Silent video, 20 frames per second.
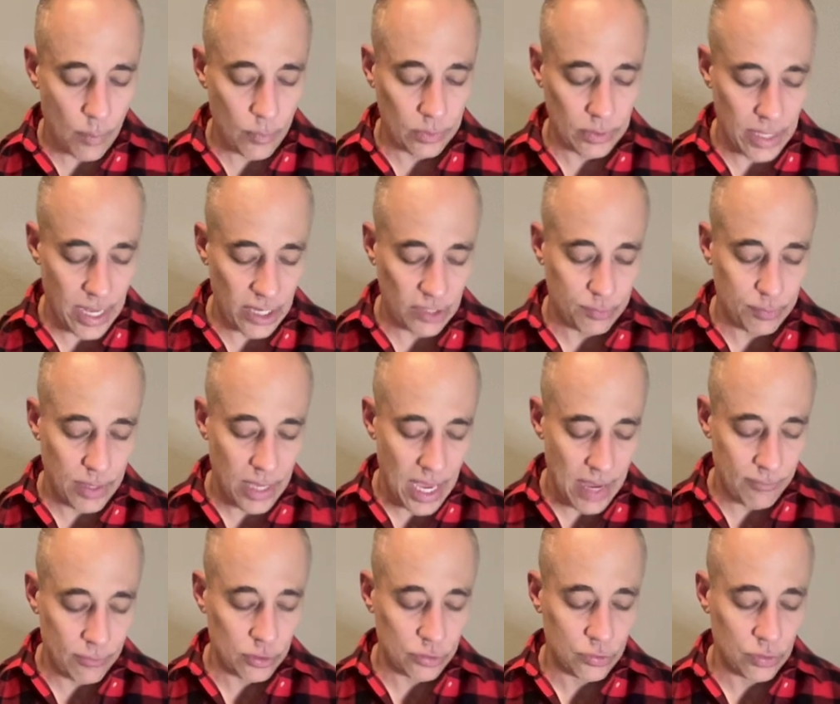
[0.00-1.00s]
relaxed
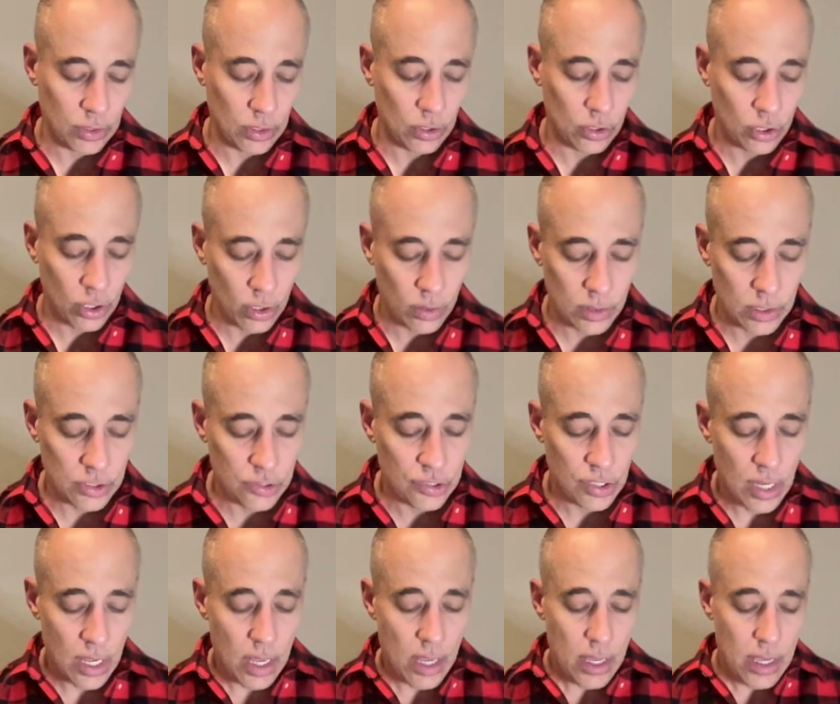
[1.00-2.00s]
behavior to encourage
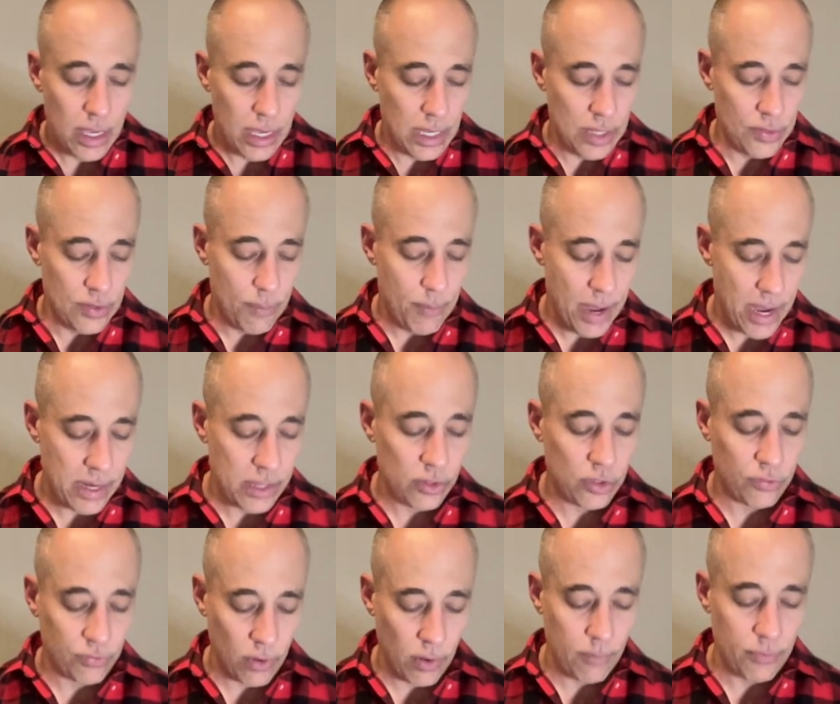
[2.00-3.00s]
independence
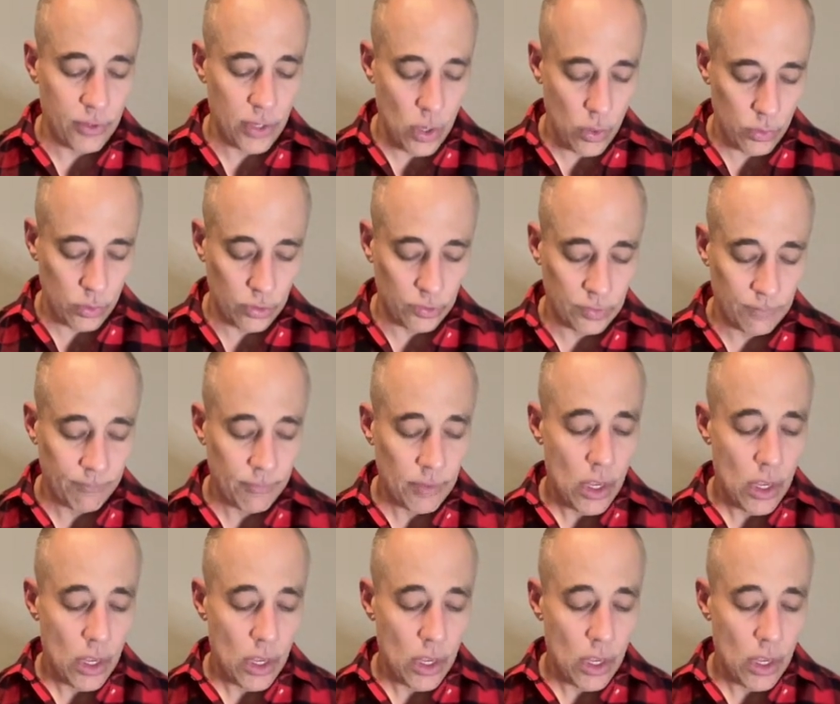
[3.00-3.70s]
from the owners.